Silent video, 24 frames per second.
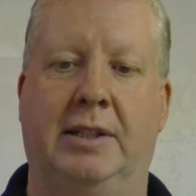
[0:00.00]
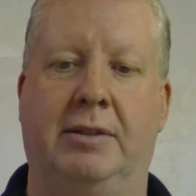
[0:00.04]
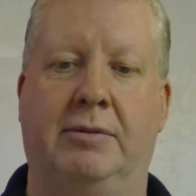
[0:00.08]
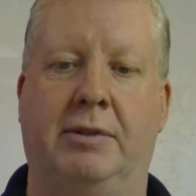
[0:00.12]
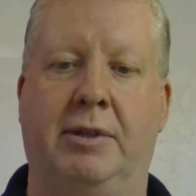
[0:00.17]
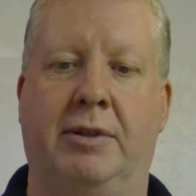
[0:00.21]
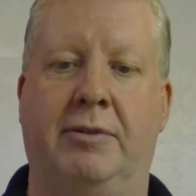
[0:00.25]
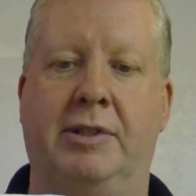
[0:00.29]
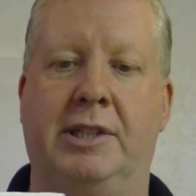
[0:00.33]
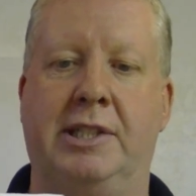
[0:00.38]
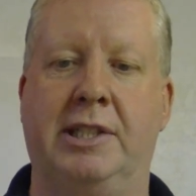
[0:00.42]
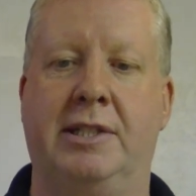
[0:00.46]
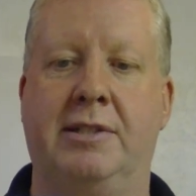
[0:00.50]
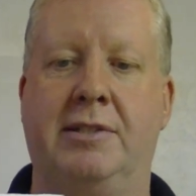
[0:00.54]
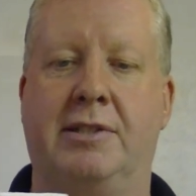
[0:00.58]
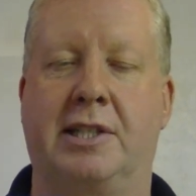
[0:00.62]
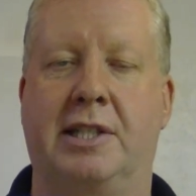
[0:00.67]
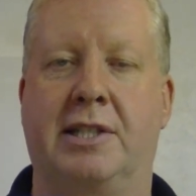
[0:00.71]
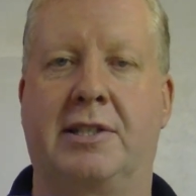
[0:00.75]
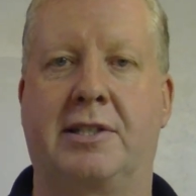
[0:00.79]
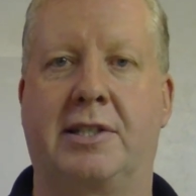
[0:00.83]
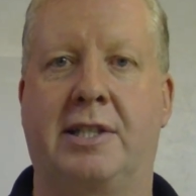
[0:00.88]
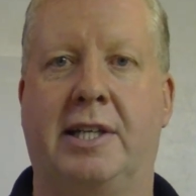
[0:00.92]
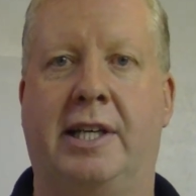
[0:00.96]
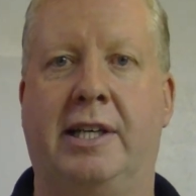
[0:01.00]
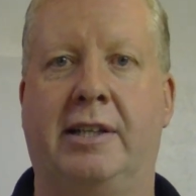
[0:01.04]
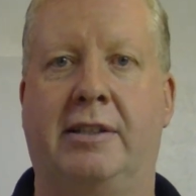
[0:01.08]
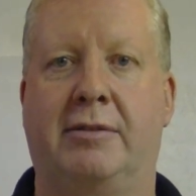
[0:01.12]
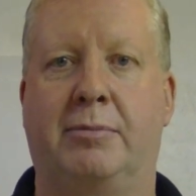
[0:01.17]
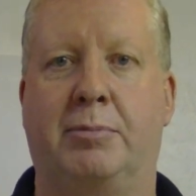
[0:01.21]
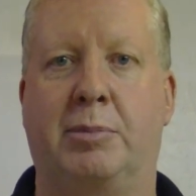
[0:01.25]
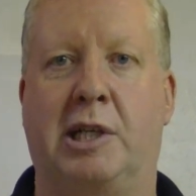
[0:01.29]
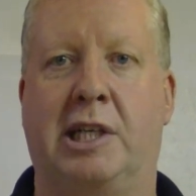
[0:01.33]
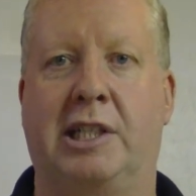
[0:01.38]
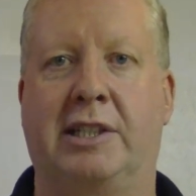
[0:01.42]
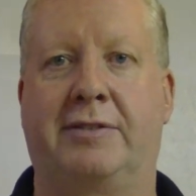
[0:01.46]
we would use this style
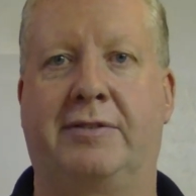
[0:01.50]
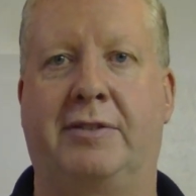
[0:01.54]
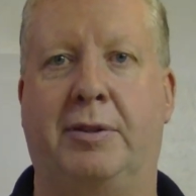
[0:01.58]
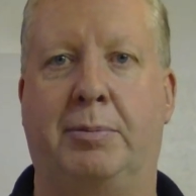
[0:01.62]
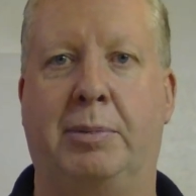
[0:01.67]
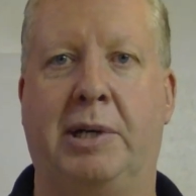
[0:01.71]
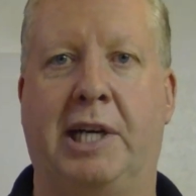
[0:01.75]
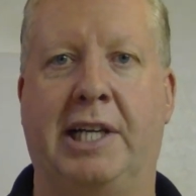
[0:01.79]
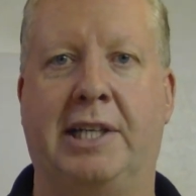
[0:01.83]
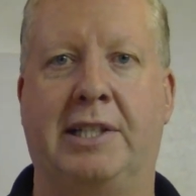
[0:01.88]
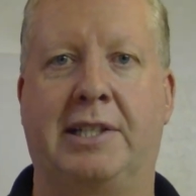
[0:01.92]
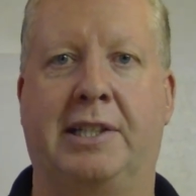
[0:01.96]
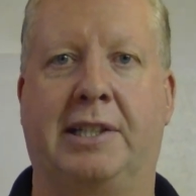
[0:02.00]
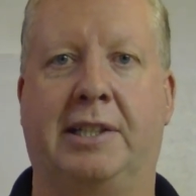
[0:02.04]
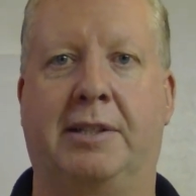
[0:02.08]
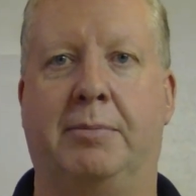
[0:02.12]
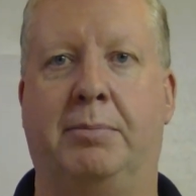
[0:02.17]
of brush for painting